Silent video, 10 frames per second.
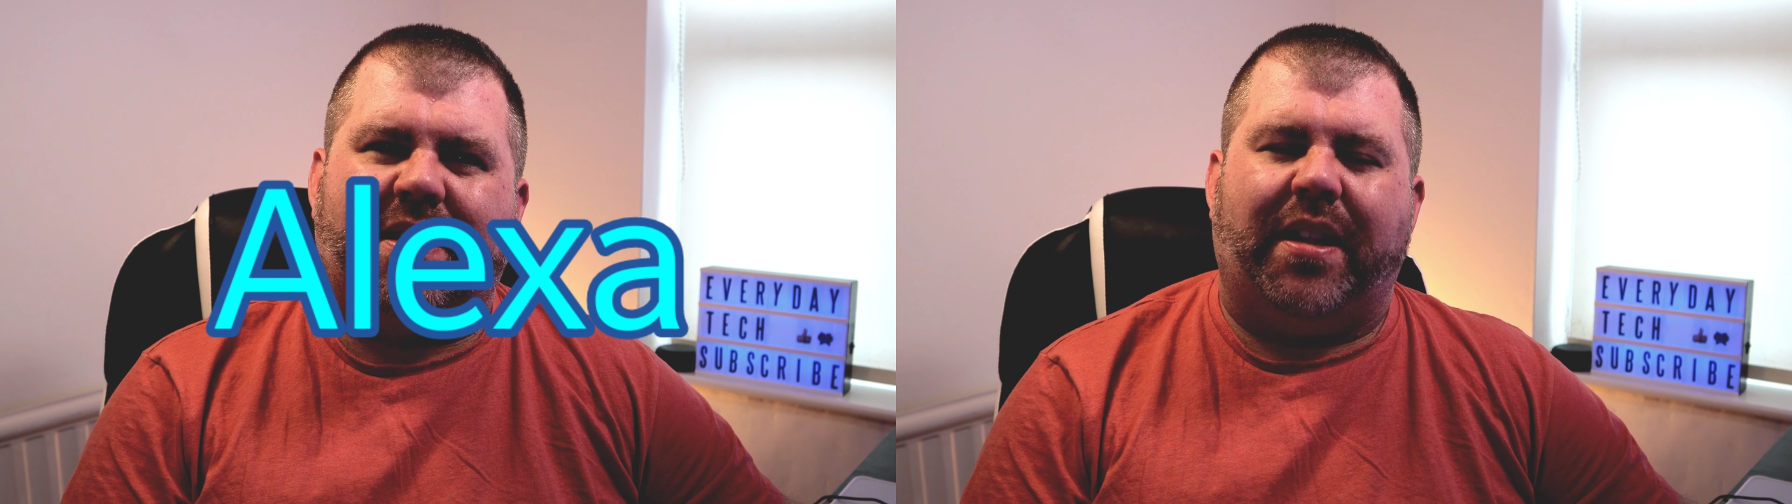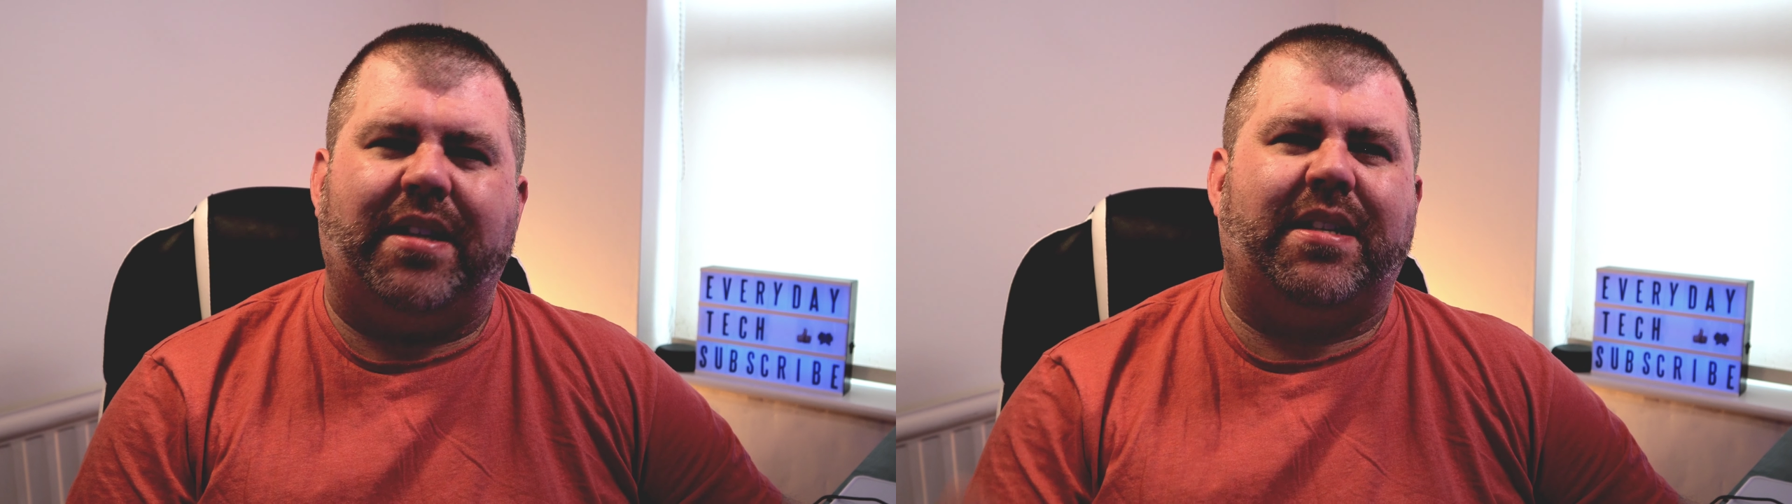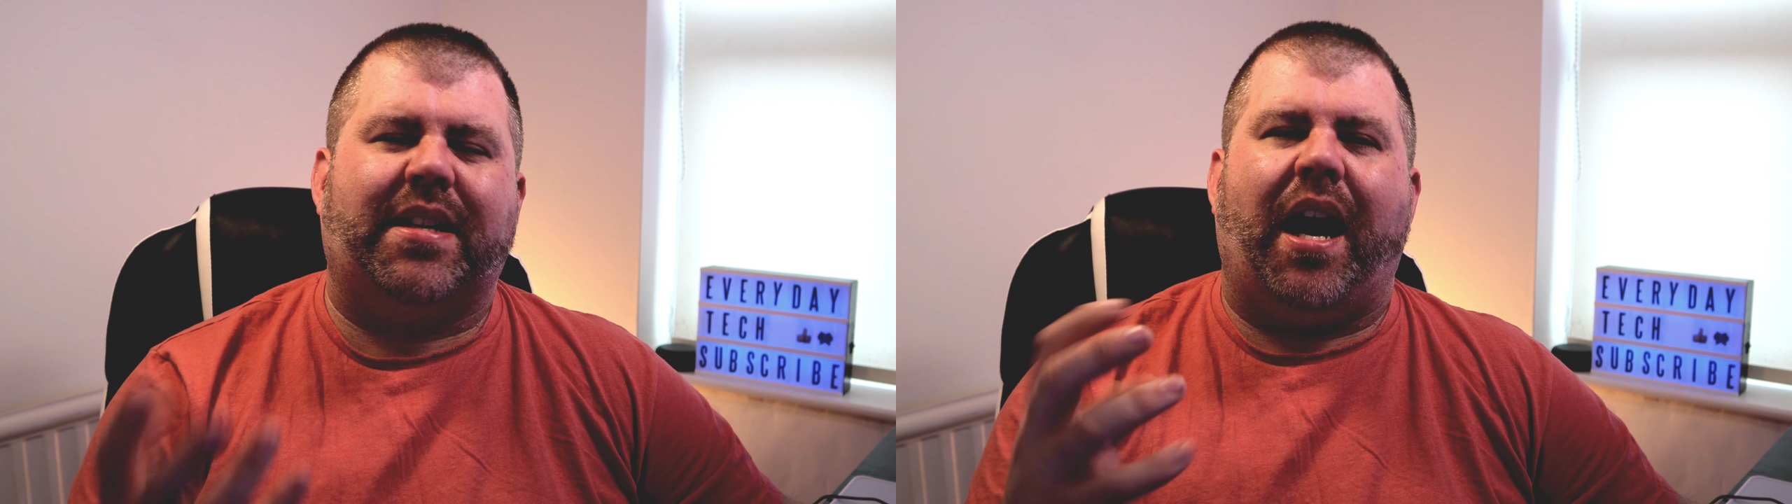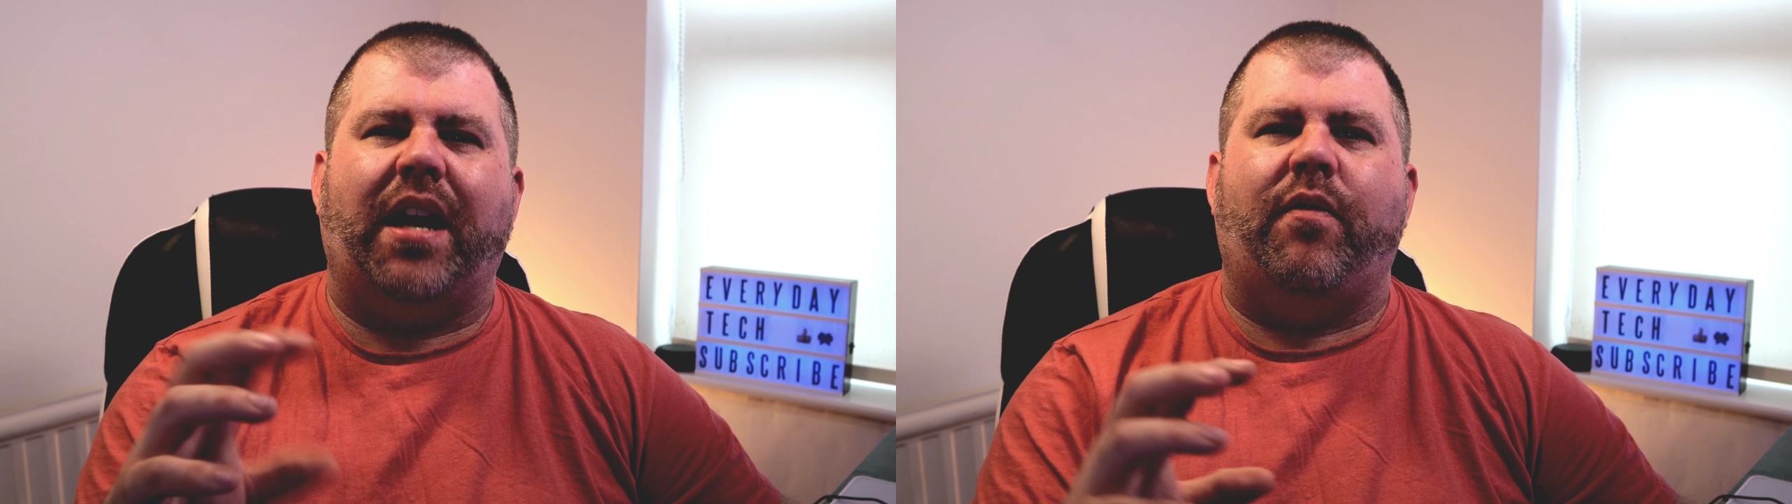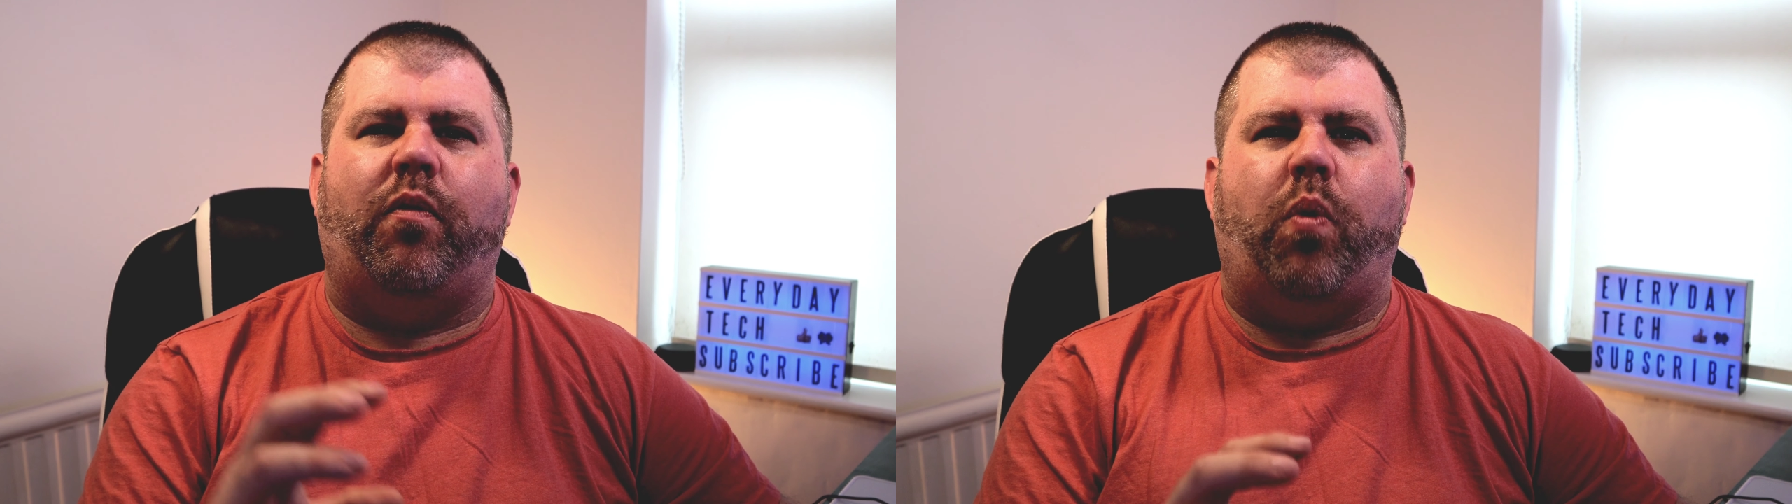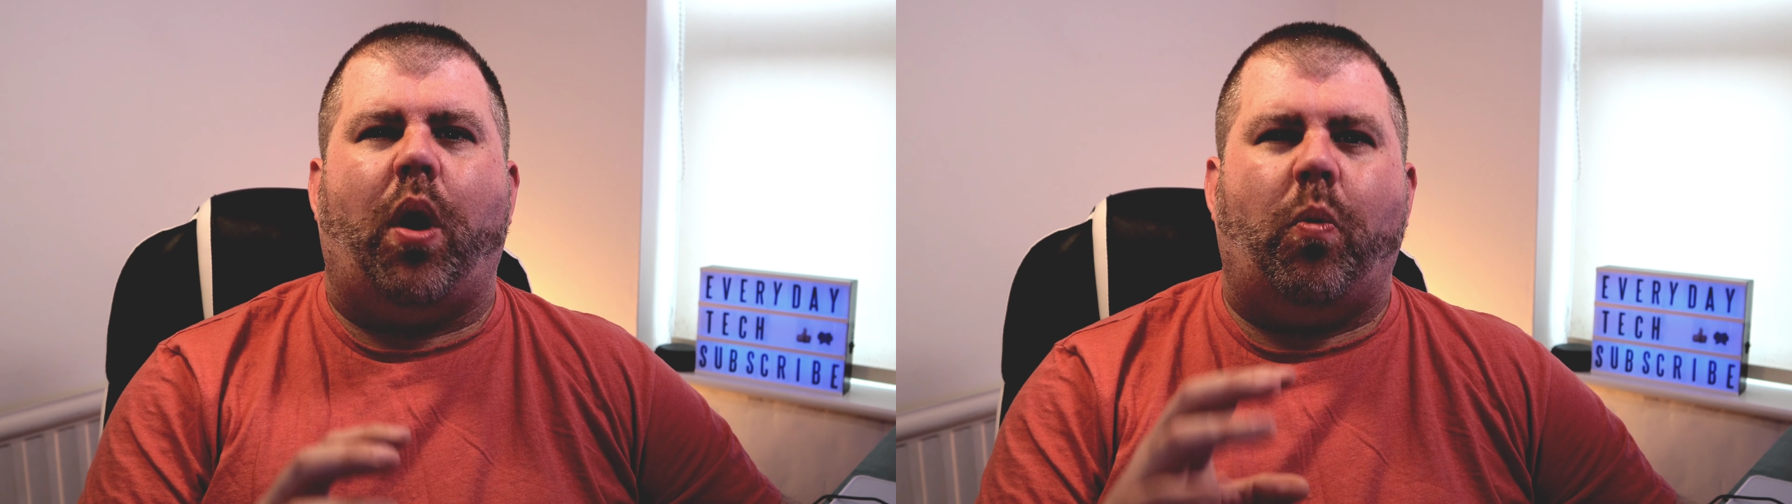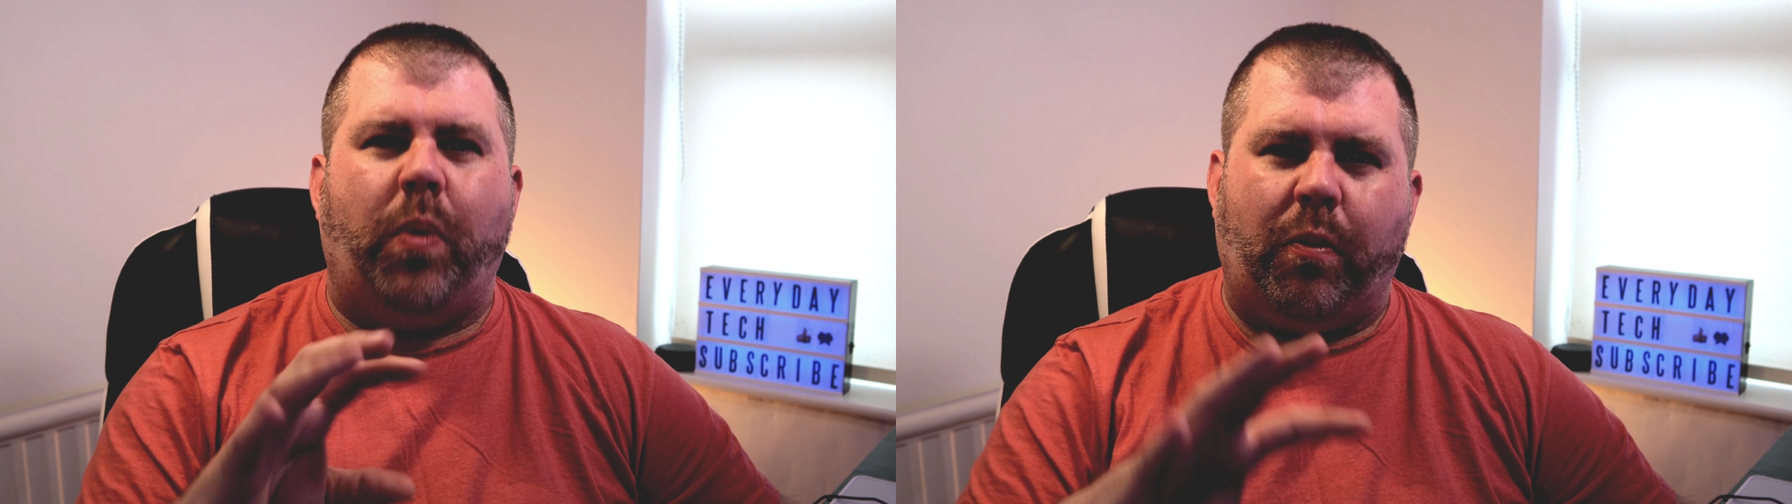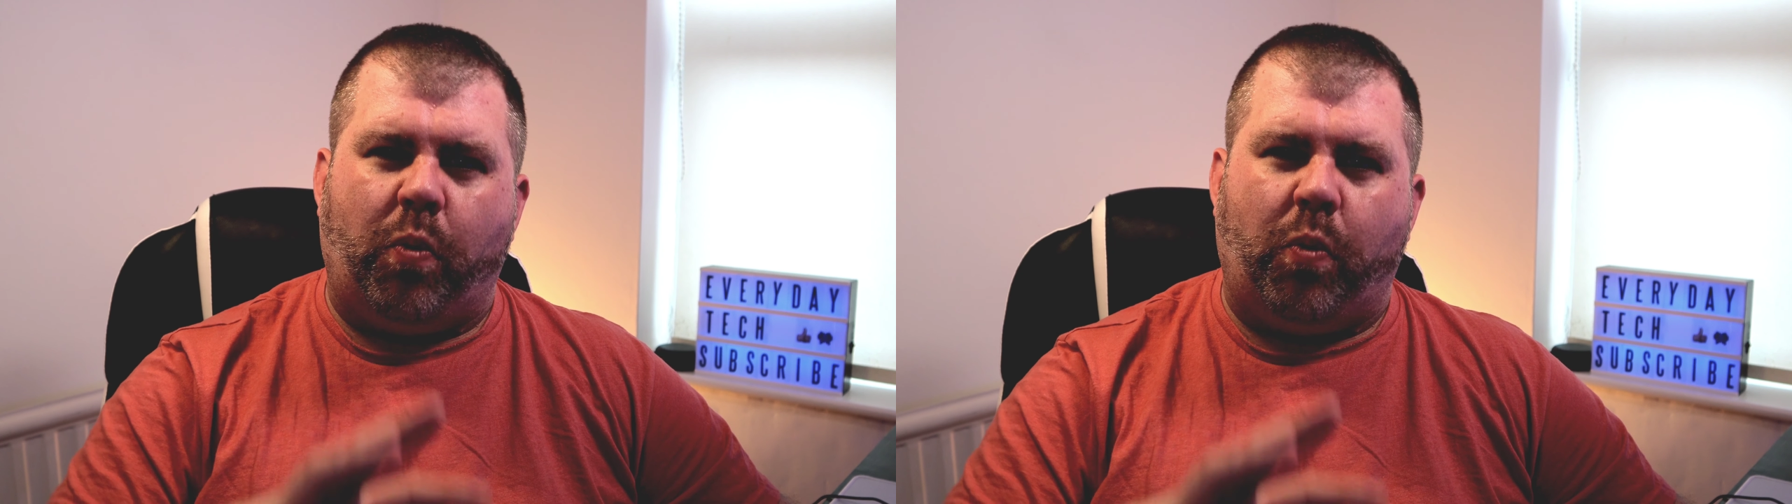this is kind of what we